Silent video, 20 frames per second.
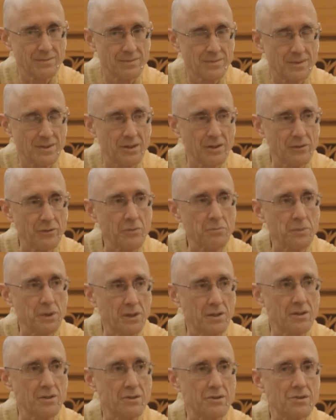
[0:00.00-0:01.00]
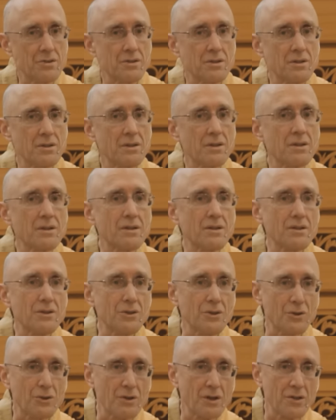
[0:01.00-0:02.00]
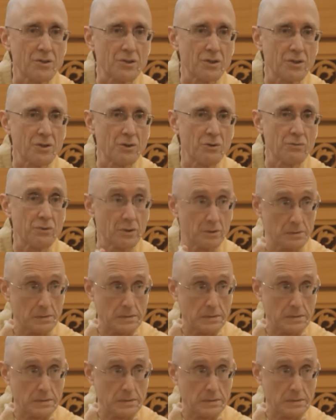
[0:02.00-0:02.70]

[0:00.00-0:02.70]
The living beings you're crossing over